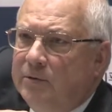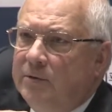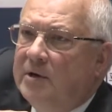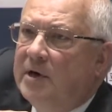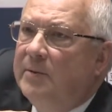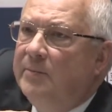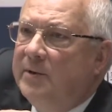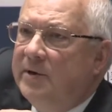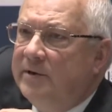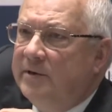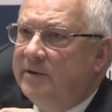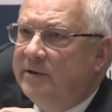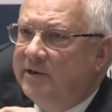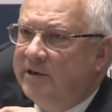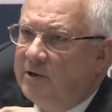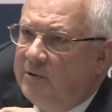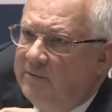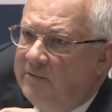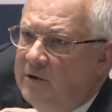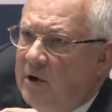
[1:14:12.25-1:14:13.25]

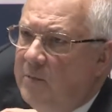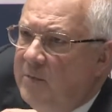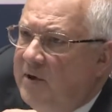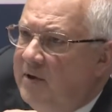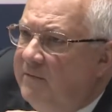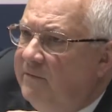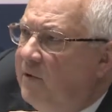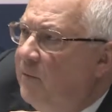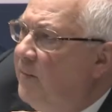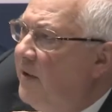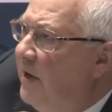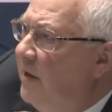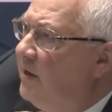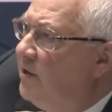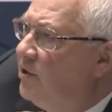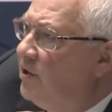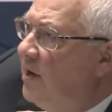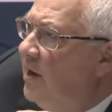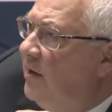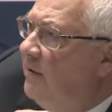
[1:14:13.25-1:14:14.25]
newcomers coming from
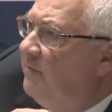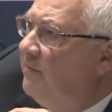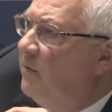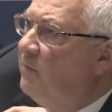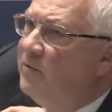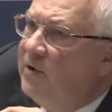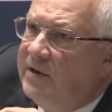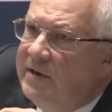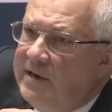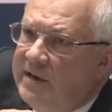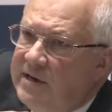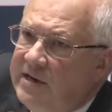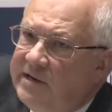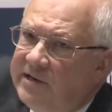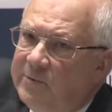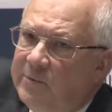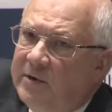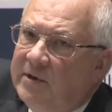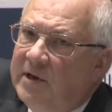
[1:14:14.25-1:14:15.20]
Asia and from the East,